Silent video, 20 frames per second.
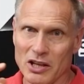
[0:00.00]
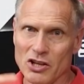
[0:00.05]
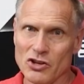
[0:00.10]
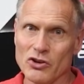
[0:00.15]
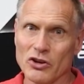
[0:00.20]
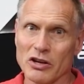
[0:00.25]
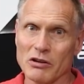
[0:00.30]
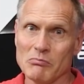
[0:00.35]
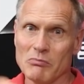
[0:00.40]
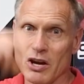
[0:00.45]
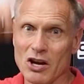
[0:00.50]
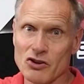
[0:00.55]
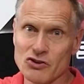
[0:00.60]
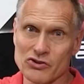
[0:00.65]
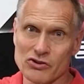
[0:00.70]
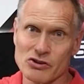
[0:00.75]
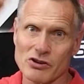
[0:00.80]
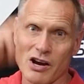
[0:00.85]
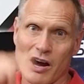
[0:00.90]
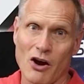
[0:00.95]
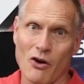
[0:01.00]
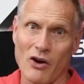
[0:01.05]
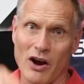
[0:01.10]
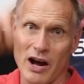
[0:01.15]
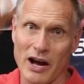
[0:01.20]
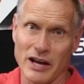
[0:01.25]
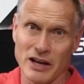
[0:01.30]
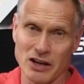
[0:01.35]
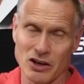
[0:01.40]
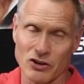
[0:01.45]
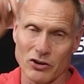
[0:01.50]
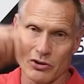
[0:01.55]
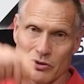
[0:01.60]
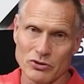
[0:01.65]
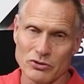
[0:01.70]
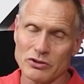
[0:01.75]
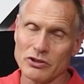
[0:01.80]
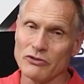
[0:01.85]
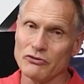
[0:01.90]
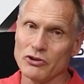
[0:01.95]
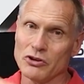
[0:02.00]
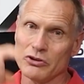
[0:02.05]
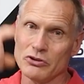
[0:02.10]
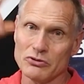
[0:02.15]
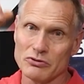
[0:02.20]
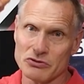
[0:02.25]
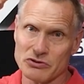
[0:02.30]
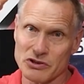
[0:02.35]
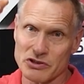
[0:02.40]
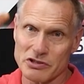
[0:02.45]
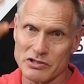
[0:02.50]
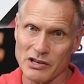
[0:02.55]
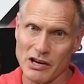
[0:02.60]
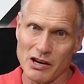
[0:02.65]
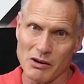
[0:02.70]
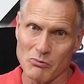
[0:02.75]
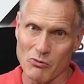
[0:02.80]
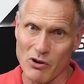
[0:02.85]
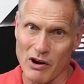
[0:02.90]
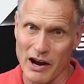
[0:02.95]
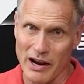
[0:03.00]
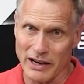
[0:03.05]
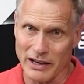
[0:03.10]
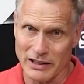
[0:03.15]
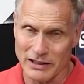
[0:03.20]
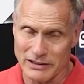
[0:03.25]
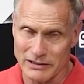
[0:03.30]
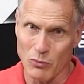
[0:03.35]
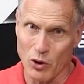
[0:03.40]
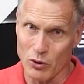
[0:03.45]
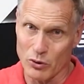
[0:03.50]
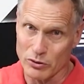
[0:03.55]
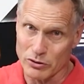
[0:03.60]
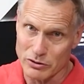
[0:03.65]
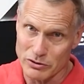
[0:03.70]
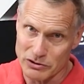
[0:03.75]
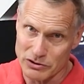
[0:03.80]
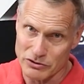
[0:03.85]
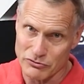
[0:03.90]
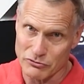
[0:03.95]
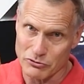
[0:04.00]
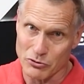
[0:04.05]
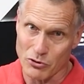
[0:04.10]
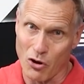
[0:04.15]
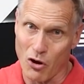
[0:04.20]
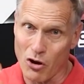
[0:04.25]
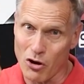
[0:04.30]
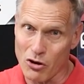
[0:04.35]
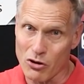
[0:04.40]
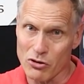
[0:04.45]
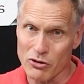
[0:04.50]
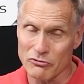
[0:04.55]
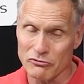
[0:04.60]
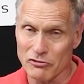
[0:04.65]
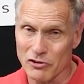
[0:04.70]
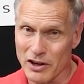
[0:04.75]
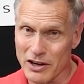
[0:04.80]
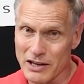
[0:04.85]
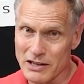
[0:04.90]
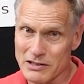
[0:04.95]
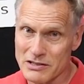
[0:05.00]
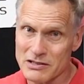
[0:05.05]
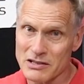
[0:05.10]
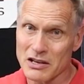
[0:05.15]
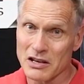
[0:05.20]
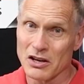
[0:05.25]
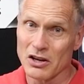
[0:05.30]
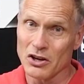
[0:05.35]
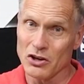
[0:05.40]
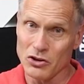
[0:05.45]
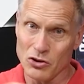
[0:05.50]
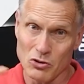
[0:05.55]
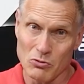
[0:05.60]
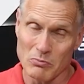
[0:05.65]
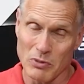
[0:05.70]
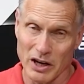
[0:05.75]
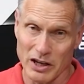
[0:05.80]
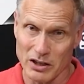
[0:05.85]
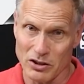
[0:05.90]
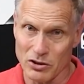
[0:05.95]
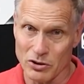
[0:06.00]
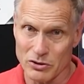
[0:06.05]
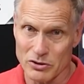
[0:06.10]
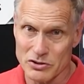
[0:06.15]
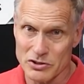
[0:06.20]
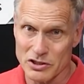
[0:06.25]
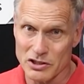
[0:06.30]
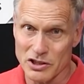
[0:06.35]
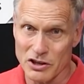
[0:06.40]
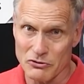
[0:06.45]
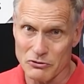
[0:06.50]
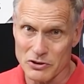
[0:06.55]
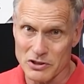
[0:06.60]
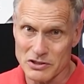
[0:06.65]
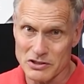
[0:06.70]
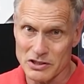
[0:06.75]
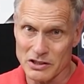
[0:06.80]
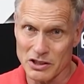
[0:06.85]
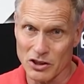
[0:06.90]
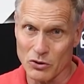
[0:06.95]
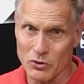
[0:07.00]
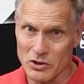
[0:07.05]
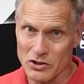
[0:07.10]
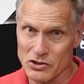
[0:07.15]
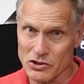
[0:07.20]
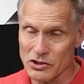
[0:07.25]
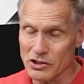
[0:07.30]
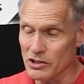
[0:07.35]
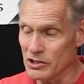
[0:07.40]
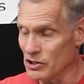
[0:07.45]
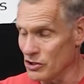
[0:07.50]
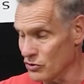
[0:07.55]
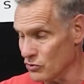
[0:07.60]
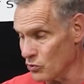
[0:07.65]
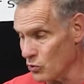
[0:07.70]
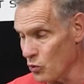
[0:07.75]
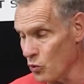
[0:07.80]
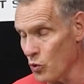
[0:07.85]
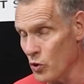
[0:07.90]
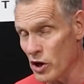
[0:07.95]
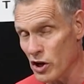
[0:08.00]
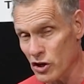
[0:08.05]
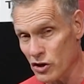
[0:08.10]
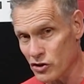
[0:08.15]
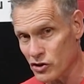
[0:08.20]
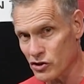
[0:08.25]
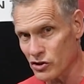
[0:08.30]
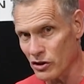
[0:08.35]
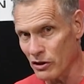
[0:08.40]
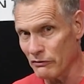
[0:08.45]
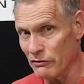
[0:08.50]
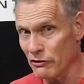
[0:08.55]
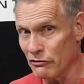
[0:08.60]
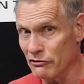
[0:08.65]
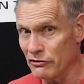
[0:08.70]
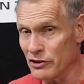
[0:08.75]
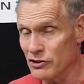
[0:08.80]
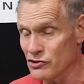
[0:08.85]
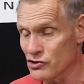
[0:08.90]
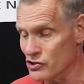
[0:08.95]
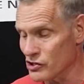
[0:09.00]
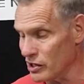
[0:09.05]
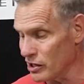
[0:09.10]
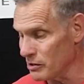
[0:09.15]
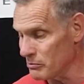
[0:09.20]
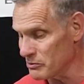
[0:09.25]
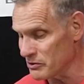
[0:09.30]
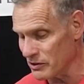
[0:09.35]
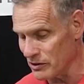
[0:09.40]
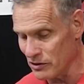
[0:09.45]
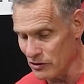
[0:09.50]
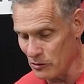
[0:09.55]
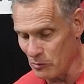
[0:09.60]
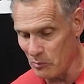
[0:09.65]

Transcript: then you can measure how high it goes. And if you use the same rocket motors for all the flights, you might notice a difference. And the question is, which of the fin shapes is